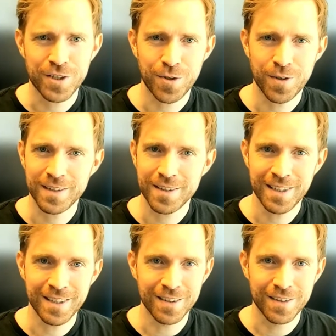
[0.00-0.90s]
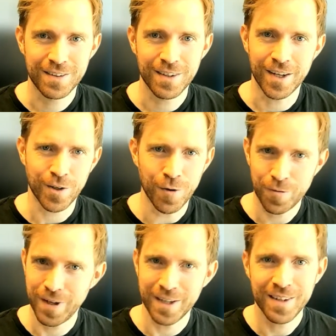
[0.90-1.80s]
to make sure that I didn't like
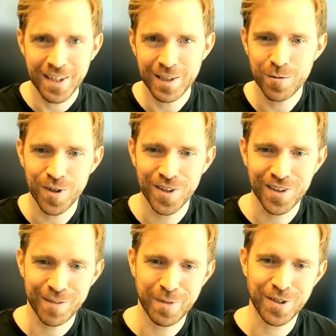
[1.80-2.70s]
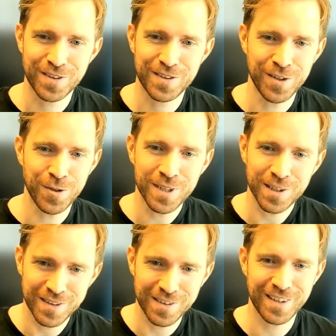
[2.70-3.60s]
offend anyone, because I knew
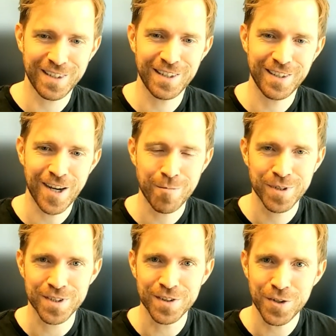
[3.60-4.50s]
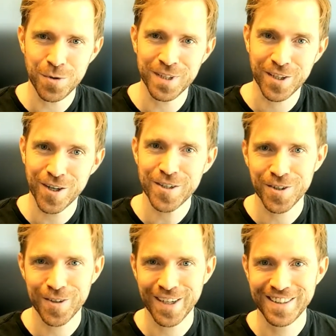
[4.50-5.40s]
that Amundsen knew the
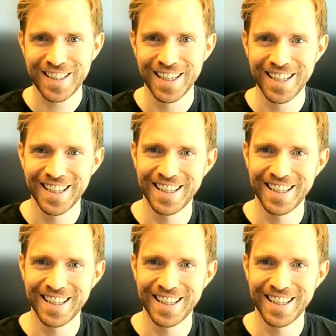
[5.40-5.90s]
culture, right?